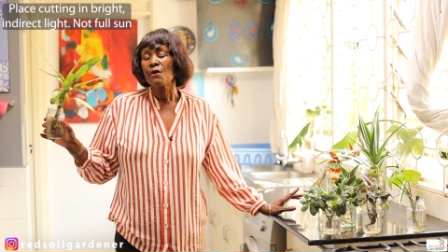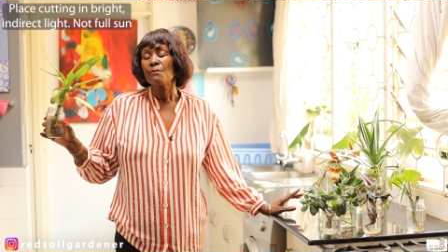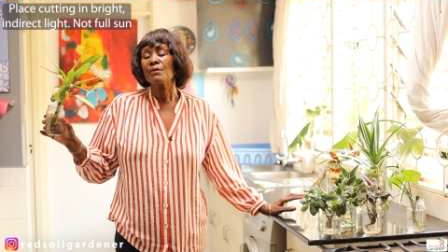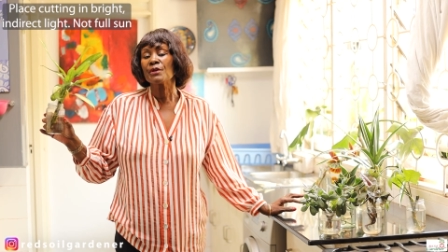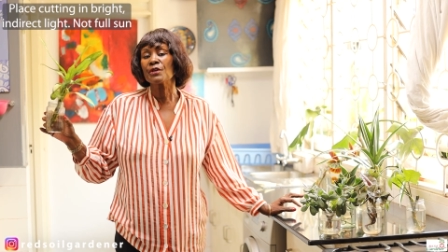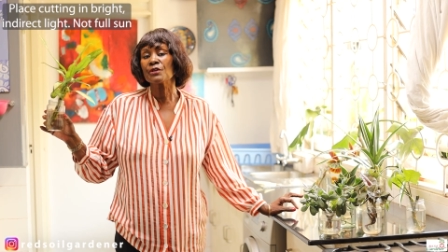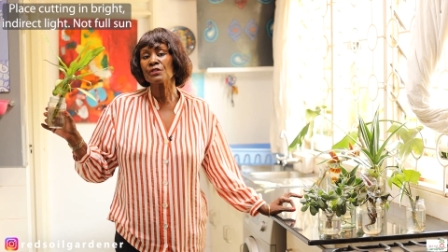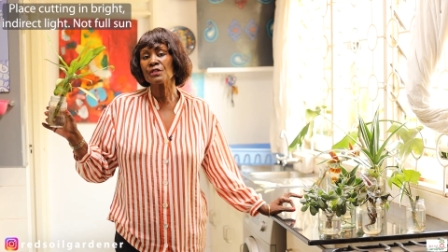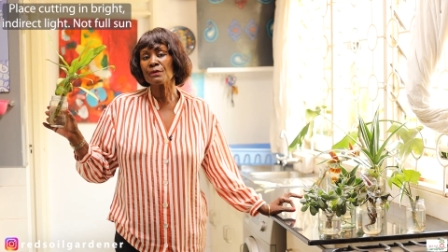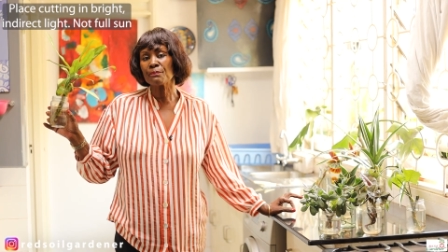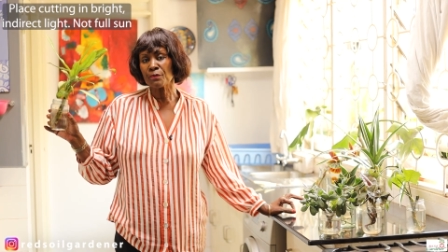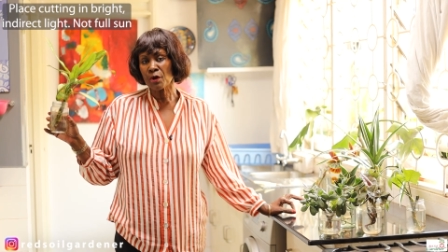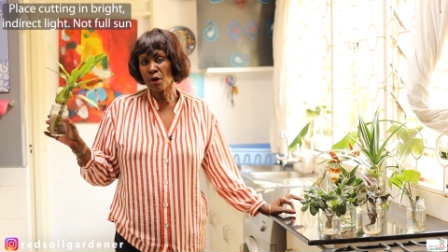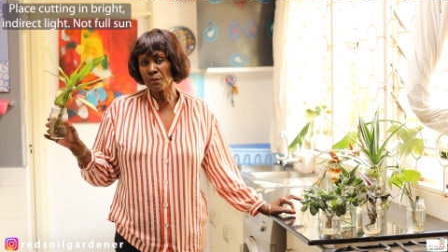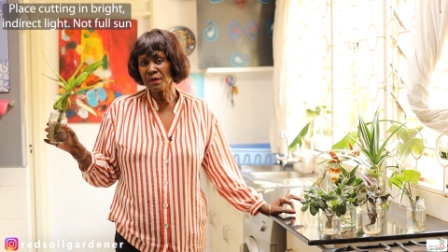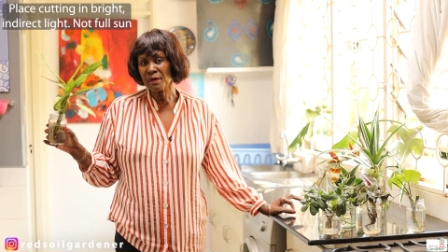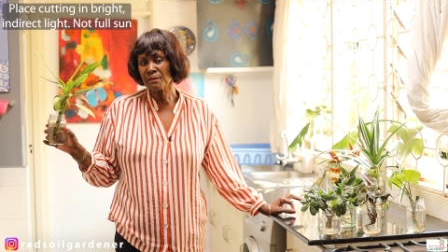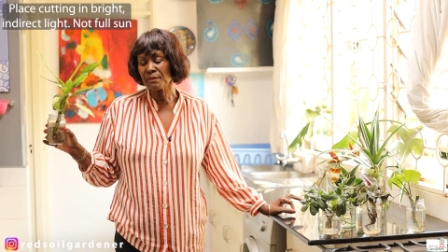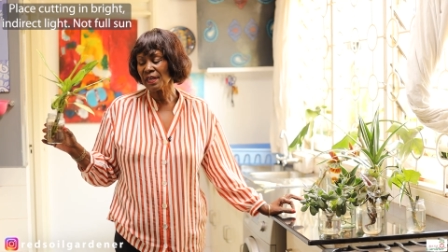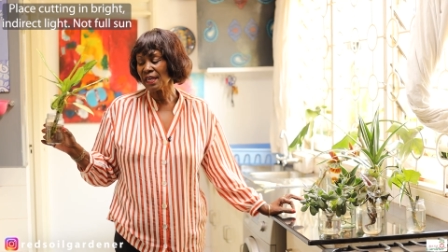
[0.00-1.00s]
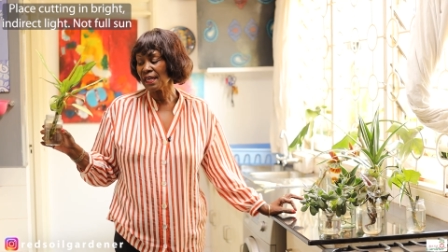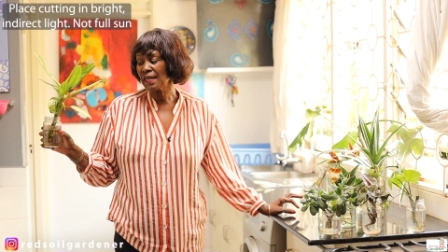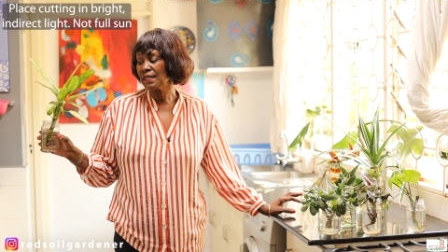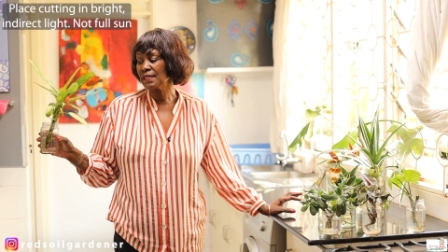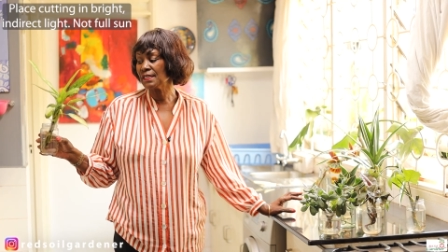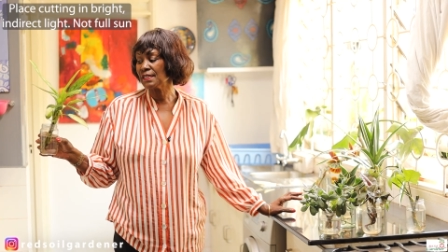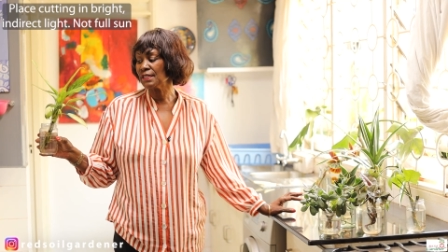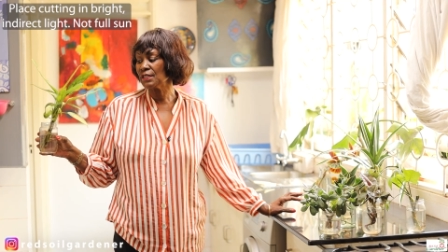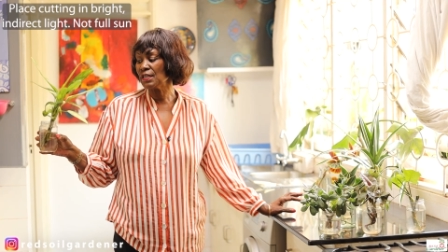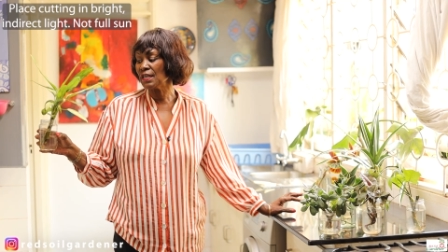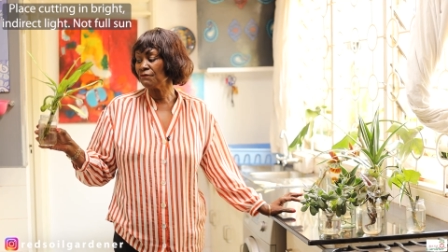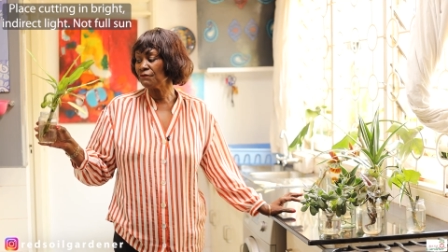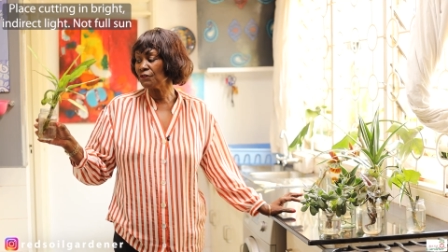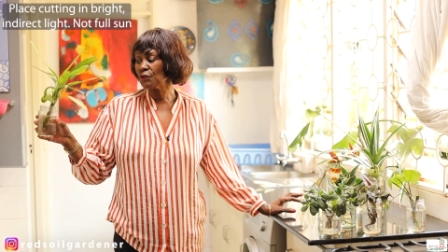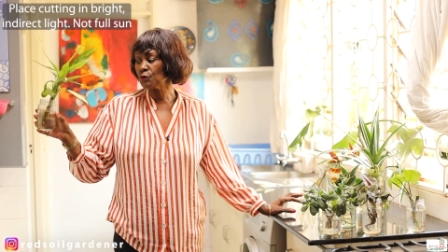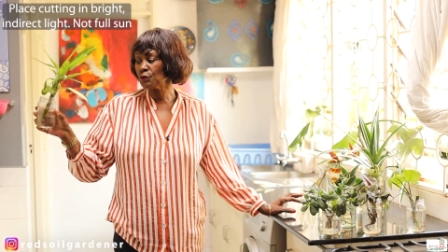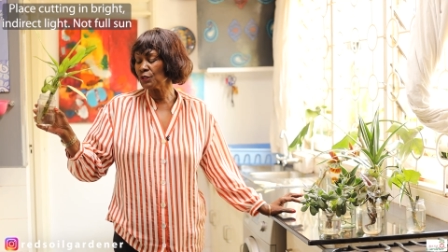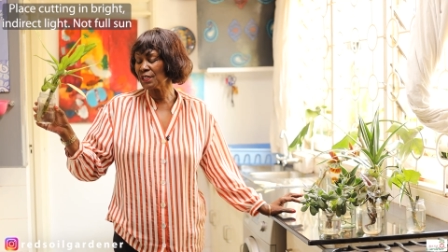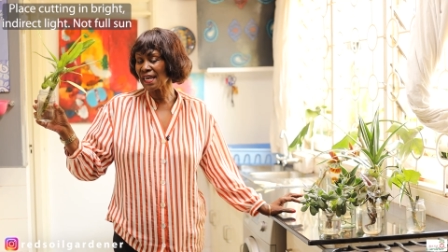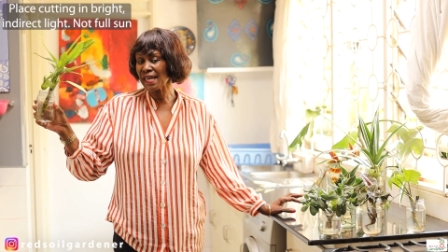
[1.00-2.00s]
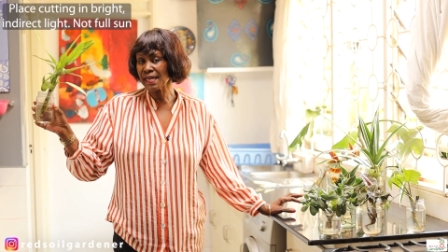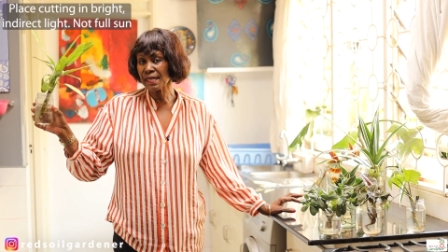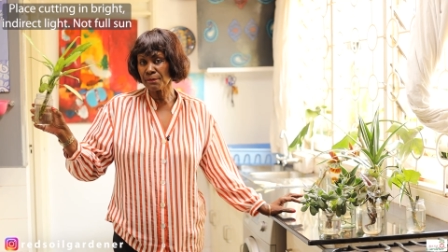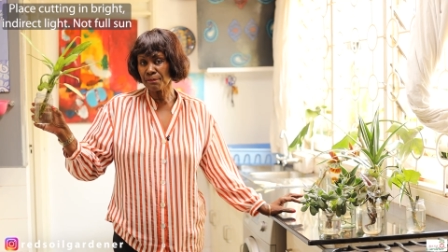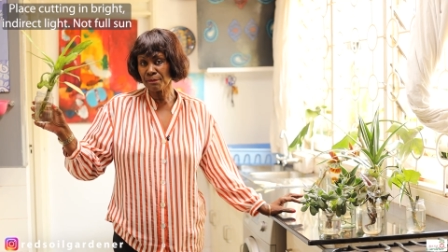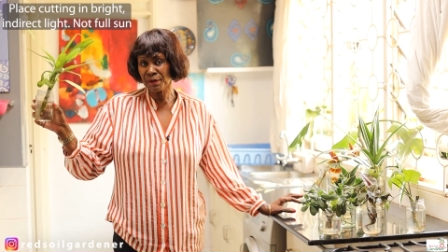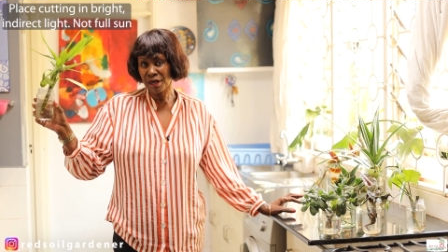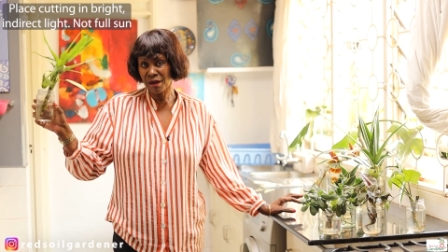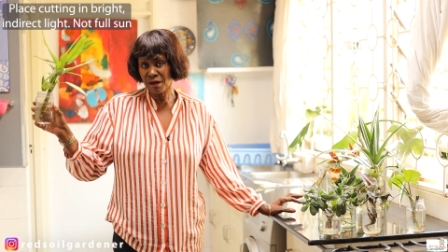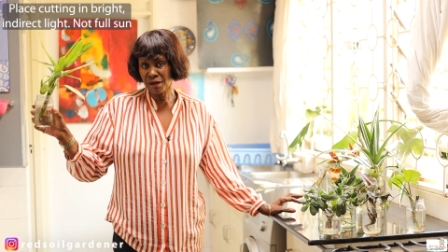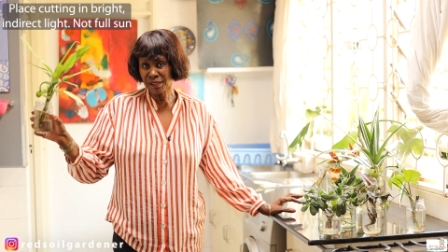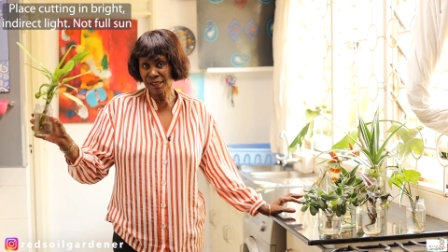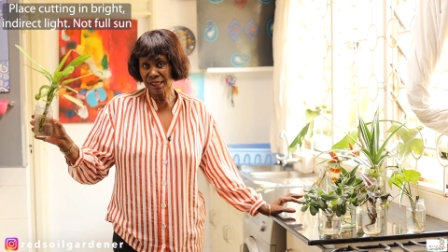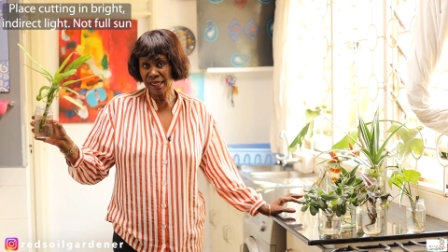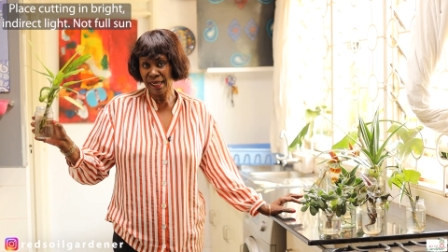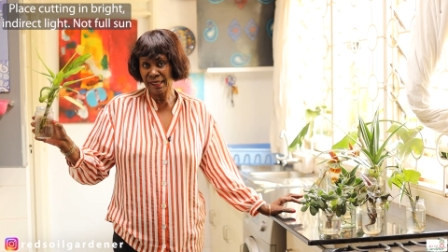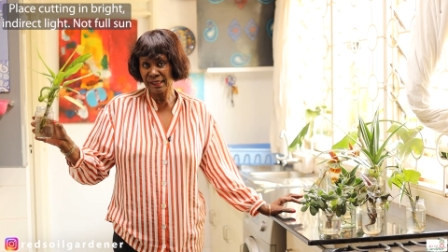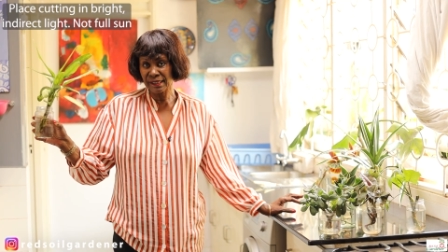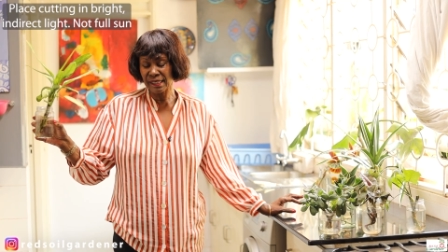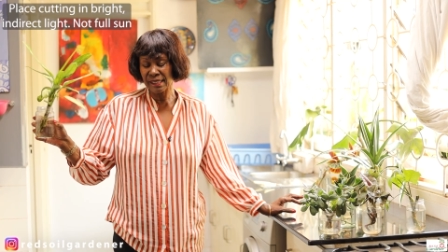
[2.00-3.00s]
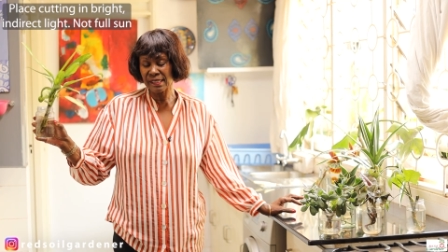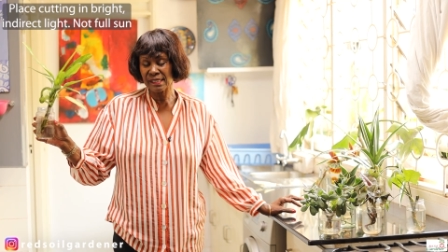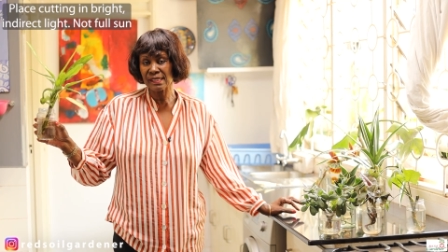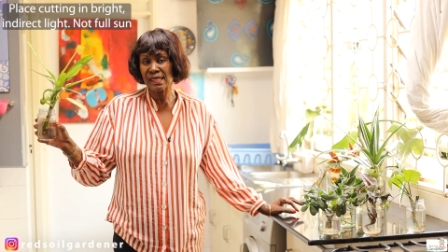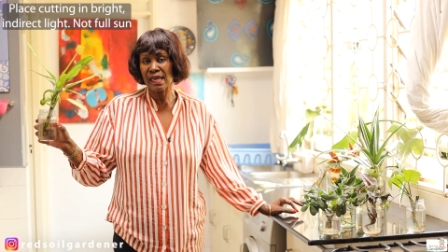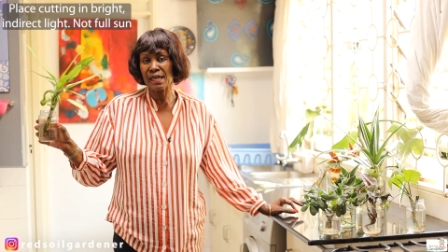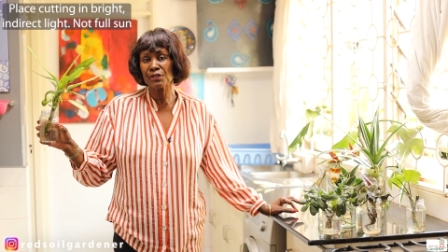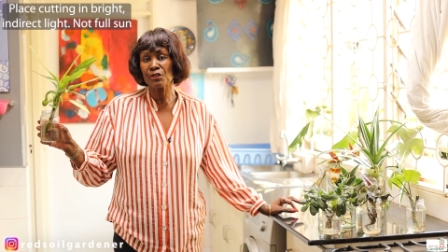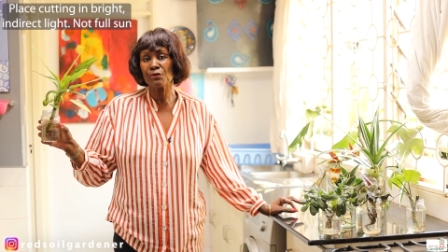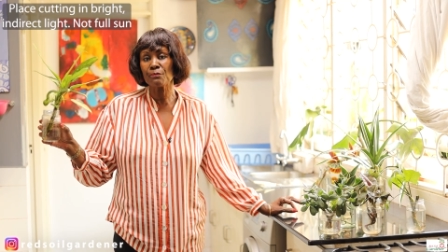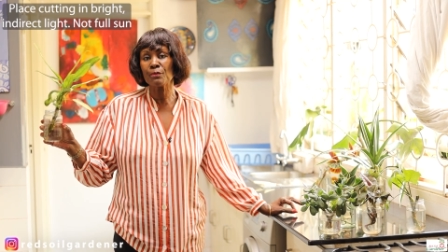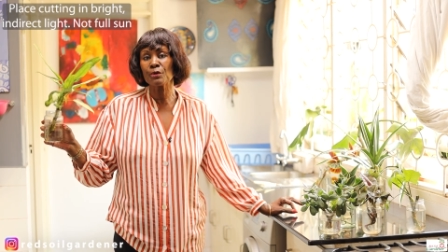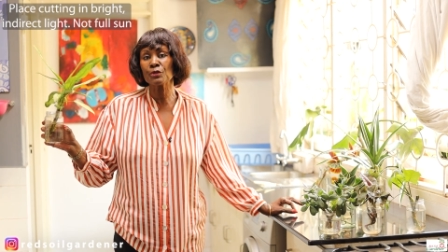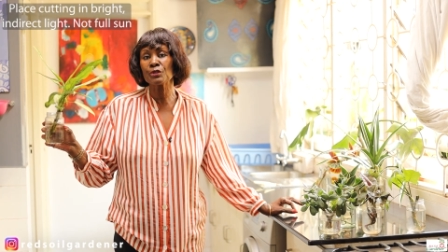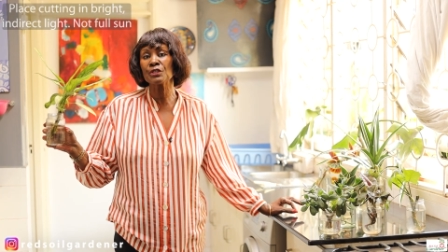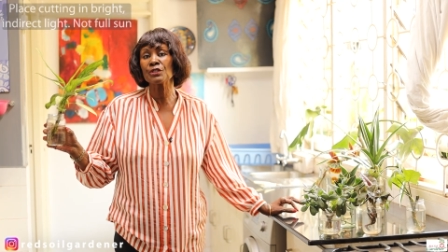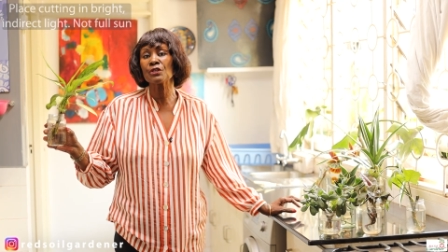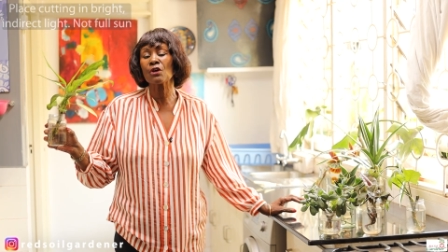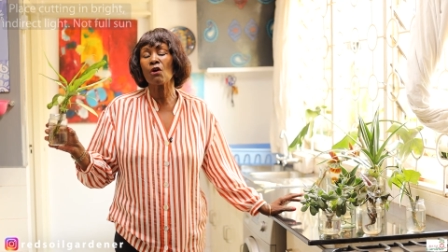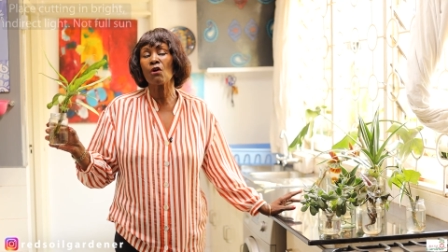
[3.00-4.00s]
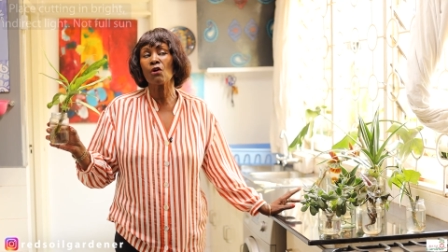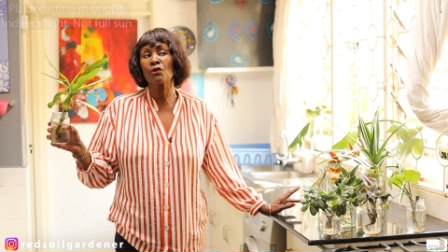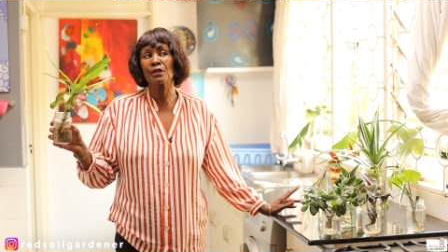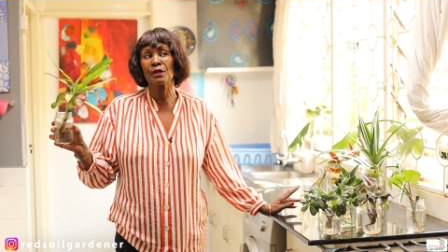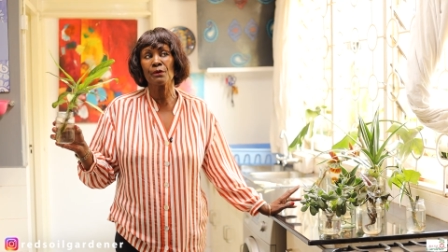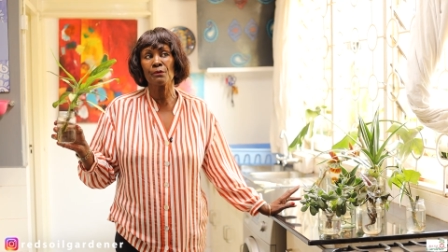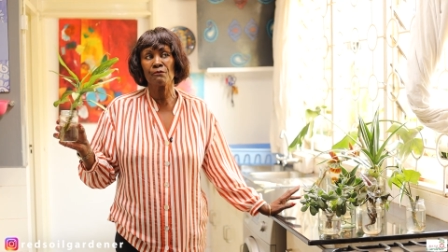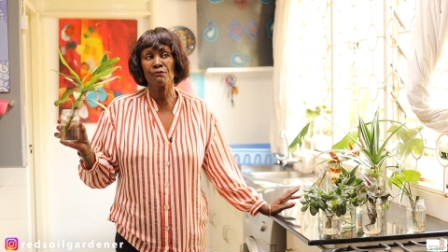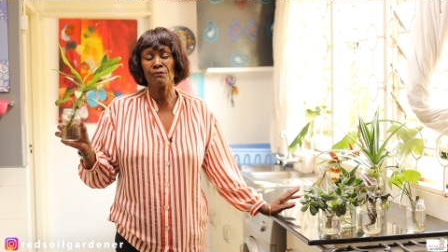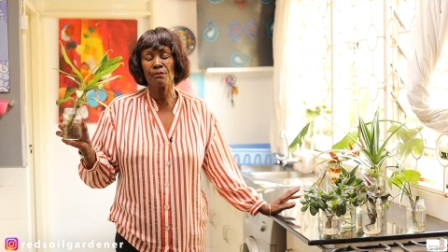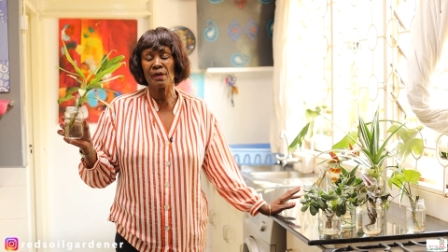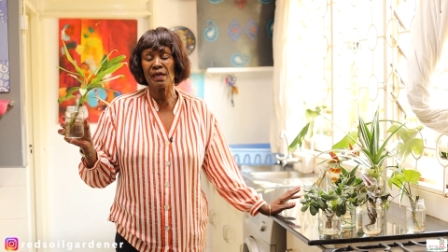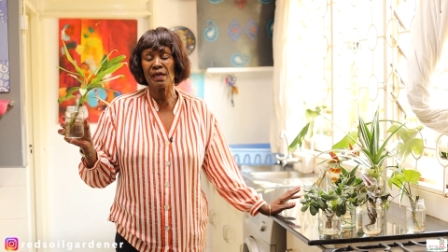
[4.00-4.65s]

Because the problem is, if you take a plant like this and you put it on